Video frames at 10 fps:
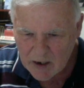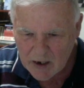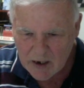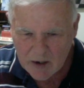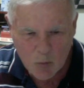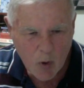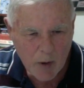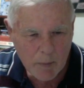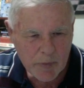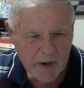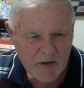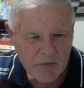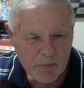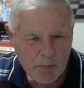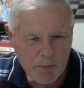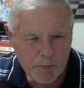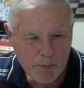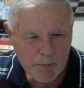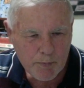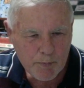And White plays
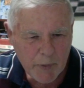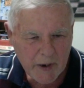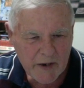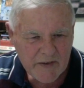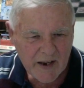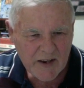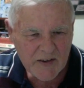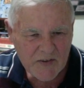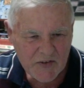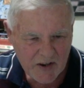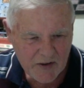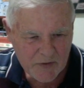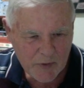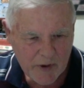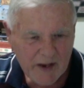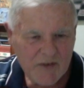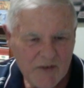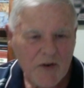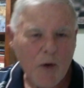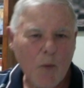B takes C3. He's
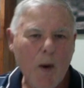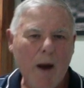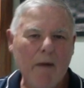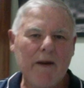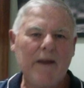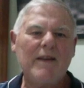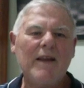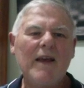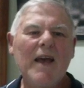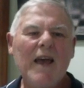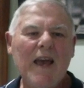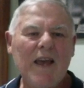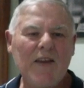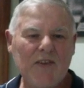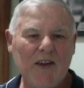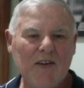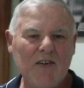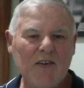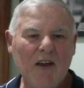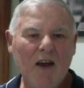not worried. He
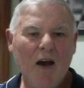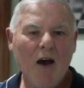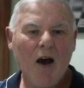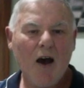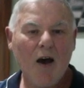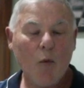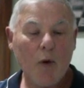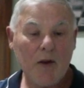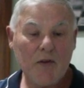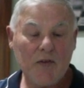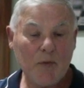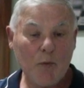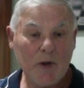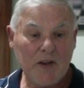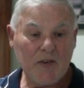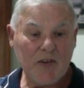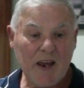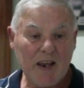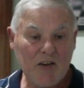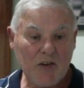says, what he's really
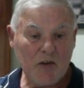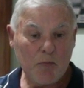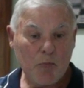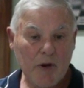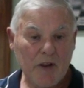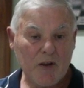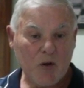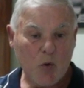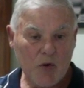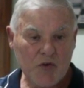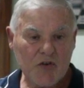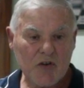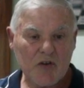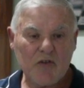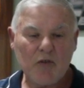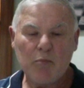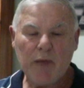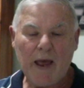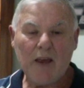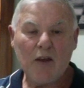saying is he's putting the question to Black.